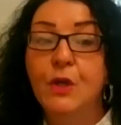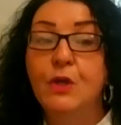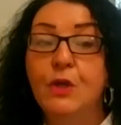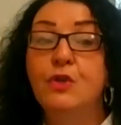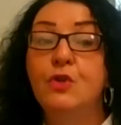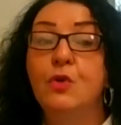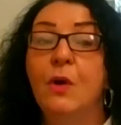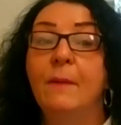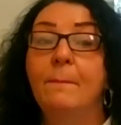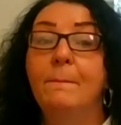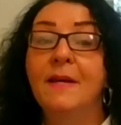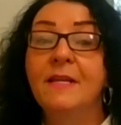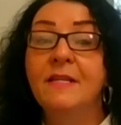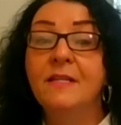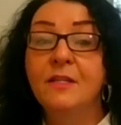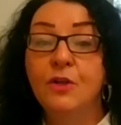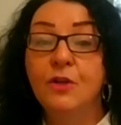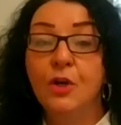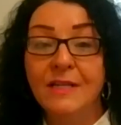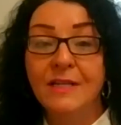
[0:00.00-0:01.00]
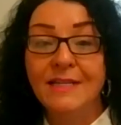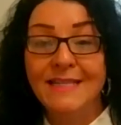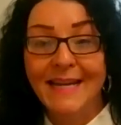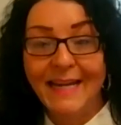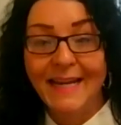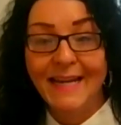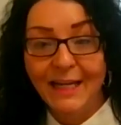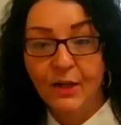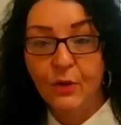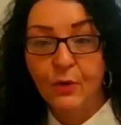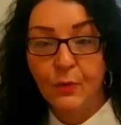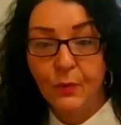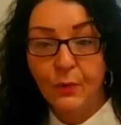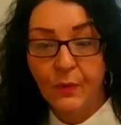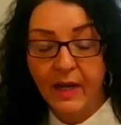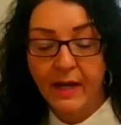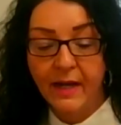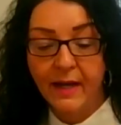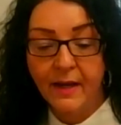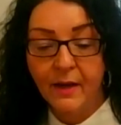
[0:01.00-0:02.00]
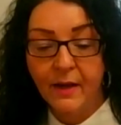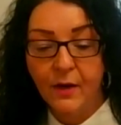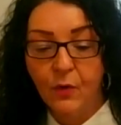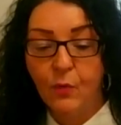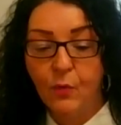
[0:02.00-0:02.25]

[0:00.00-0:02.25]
So I must start tailoring